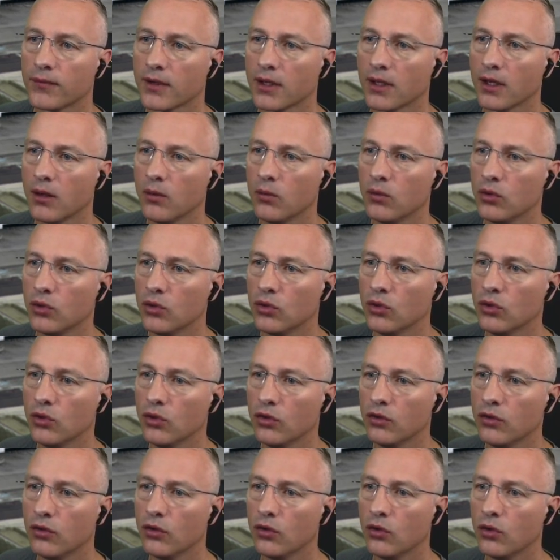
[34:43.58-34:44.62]
And we'll
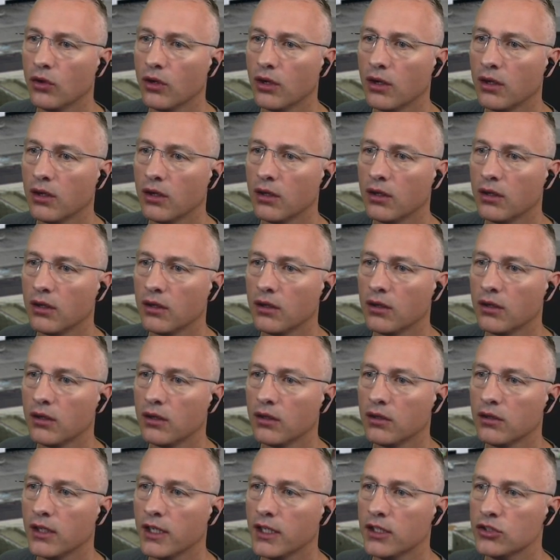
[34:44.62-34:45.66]
go
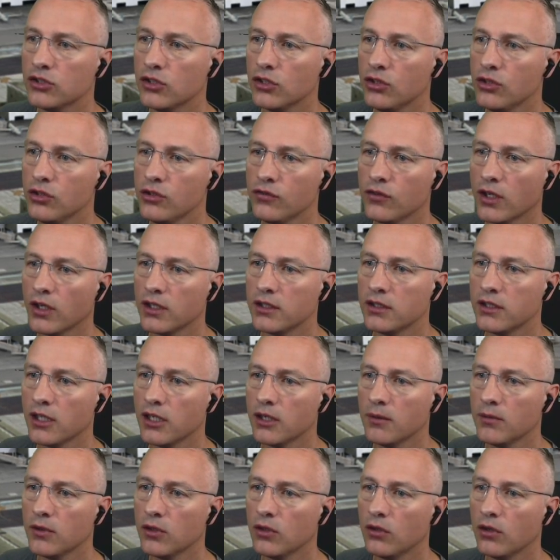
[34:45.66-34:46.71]
right. So you've got a
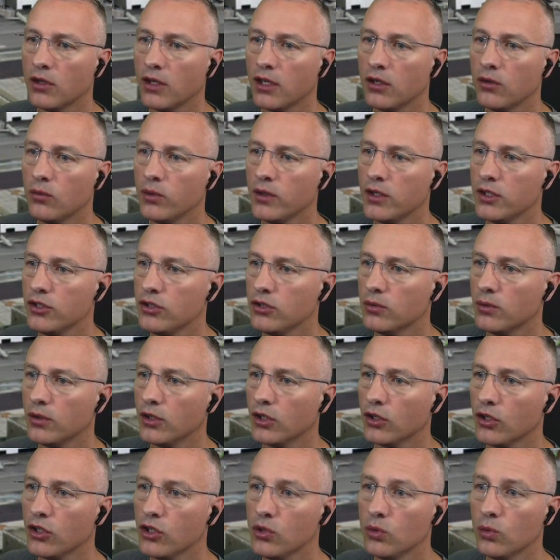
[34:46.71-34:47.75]
terminal, and where do you want
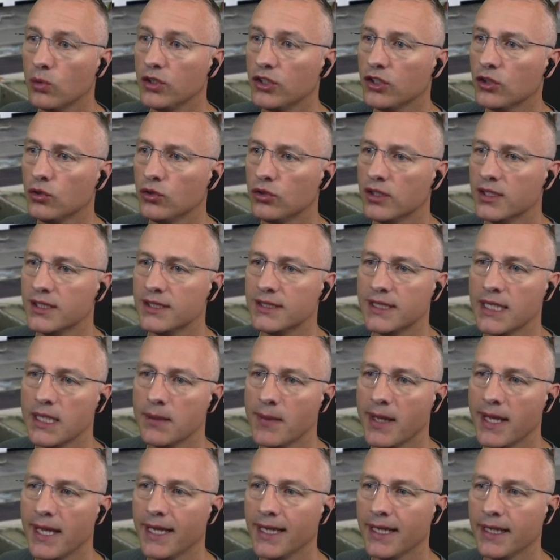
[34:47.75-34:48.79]
to go? You want to go to the
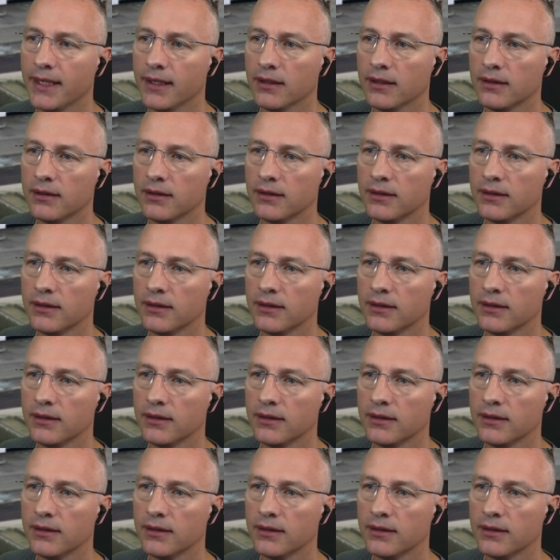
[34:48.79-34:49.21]
same area.